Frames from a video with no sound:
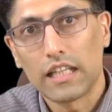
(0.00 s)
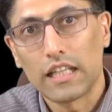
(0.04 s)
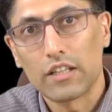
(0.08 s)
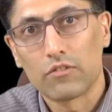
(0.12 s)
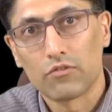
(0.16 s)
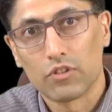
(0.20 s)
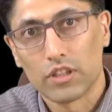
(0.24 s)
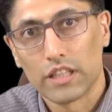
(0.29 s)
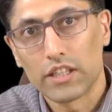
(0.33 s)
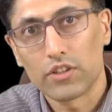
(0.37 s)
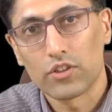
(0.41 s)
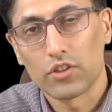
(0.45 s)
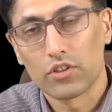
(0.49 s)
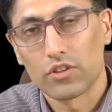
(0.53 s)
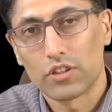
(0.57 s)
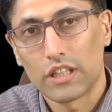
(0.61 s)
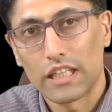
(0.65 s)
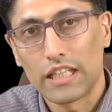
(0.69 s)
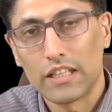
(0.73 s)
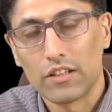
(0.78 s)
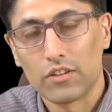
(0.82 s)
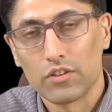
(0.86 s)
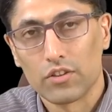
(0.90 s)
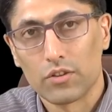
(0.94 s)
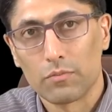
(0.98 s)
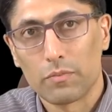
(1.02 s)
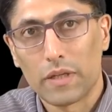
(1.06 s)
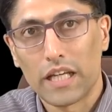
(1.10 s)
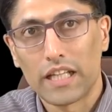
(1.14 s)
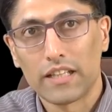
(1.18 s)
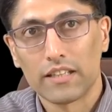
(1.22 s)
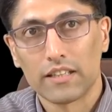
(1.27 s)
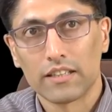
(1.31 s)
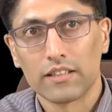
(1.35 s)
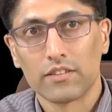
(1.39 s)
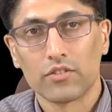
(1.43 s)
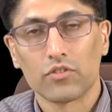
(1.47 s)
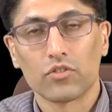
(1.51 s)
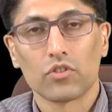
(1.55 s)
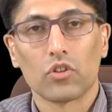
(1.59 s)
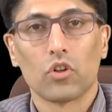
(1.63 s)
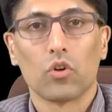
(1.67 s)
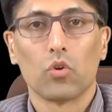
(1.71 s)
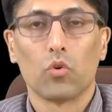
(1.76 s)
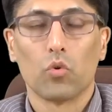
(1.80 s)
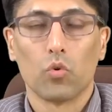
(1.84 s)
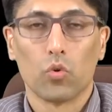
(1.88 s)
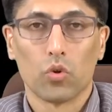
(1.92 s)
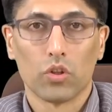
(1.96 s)
in relation to interdependence
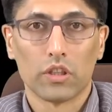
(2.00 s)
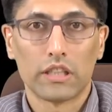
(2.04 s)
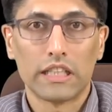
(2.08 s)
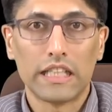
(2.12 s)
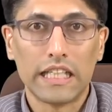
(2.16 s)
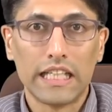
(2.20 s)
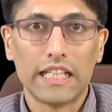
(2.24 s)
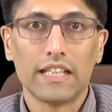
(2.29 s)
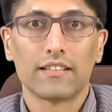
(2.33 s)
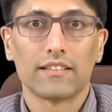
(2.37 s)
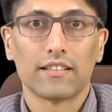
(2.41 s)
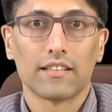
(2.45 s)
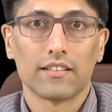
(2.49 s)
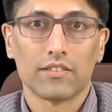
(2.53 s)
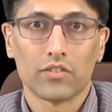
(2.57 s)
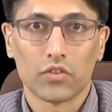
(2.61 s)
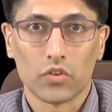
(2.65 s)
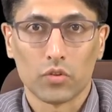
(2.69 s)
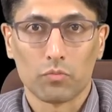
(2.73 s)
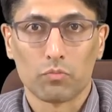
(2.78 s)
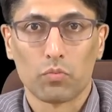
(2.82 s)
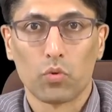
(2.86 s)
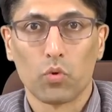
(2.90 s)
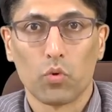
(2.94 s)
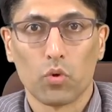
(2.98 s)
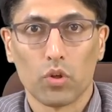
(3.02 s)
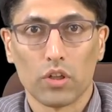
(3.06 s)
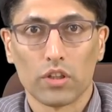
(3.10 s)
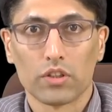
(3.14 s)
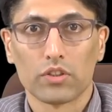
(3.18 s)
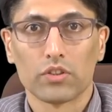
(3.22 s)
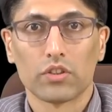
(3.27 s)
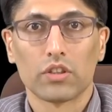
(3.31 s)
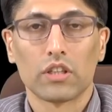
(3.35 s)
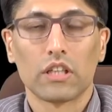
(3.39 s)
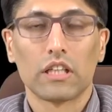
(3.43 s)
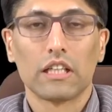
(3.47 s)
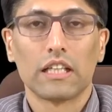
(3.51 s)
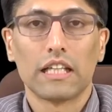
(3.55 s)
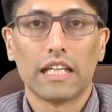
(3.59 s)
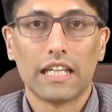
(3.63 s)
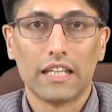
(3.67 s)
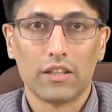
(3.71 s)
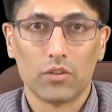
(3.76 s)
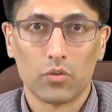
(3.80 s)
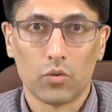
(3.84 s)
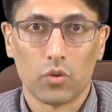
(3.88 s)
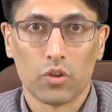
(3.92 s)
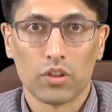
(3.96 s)
or needs support
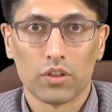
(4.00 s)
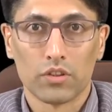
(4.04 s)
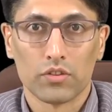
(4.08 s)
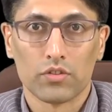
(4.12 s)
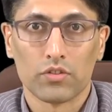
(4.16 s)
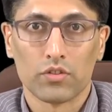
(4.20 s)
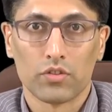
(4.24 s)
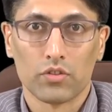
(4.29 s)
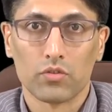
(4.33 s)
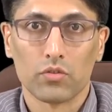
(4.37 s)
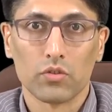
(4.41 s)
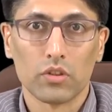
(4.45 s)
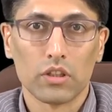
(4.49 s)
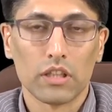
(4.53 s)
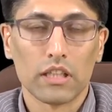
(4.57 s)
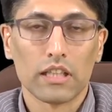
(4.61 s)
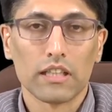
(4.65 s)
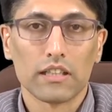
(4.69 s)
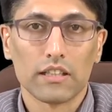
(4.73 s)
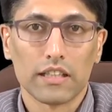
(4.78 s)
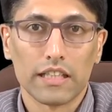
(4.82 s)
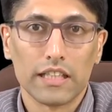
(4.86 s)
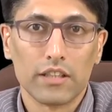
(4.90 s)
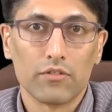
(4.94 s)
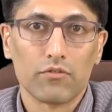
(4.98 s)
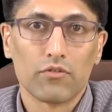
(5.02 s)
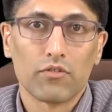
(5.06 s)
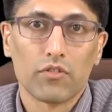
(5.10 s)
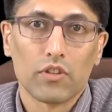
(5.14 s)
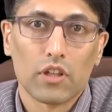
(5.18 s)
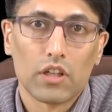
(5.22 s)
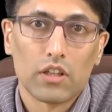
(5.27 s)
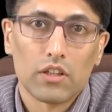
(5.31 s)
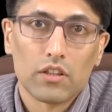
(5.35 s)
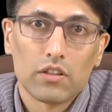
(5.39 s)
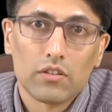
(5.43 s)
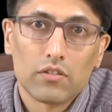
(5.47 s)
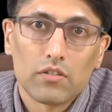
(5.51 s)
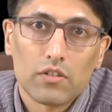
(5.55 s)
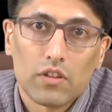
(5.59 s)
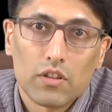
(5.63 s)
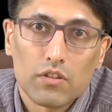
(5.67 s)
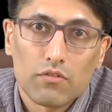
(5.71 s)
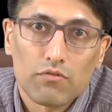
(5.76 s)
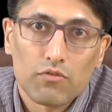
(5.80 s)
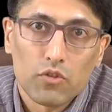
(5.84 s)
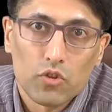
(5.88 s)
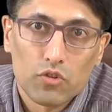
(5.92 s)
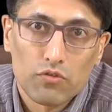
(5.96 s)
in order to live
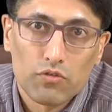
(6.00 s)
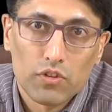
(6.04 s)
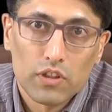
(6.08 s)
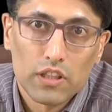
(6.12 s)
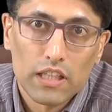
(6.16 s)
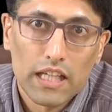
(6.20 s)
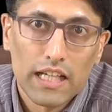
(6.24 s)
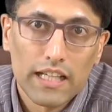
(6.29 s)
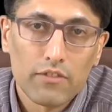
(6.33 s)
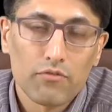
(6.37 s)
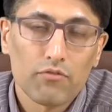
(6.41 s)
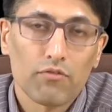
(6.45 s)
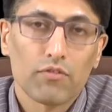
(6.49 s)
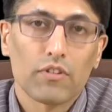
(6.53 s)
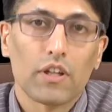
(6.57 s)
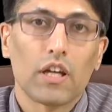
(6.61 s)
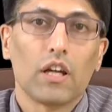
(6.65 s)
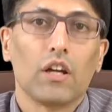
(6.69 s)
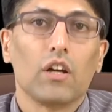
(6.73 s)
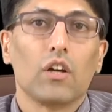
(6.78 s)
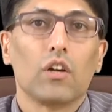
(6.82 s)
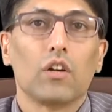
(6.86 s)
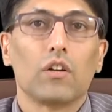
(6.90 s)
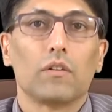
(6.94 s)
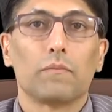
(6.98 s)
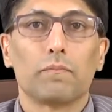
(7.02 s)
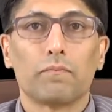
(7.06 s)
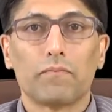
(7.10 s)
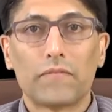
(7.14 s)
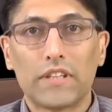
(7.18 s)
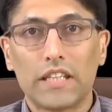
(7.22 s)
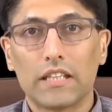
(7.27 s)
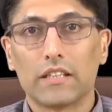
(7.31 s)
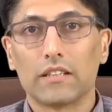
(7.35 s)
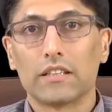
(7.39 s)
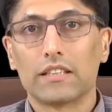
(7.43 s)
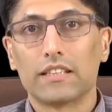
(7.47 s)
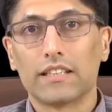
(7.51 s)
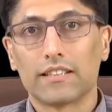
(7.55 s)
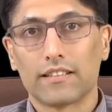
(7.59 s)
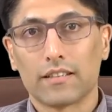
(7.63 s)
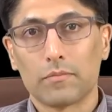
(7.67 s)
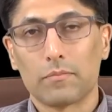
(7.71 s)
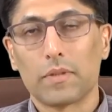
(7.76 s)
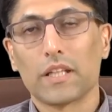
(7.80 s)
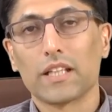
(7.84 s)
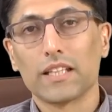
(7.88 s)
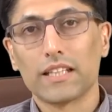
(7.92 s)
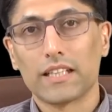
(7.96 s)
a fruitful life, the
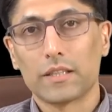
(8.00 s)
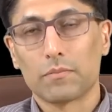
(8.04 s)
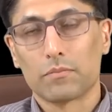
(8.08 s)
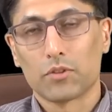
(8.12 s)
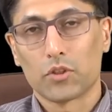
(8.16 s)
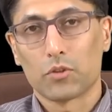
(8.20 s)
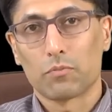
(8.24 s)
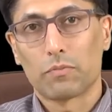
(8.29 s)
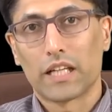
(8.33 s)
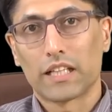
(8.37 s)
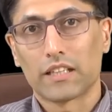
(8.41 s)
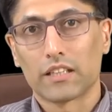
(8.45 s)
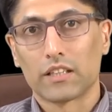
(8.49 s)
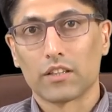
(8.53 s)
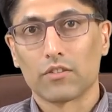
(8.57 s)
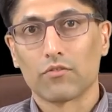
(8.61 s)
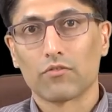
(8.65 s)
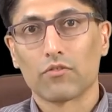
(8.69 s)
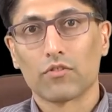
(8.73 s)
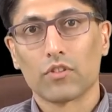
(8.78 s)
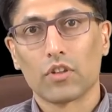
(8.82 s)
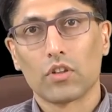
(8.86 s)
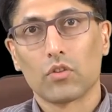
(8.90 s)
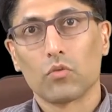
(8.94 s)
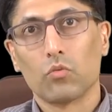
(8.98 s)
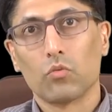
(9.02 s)
disability perspective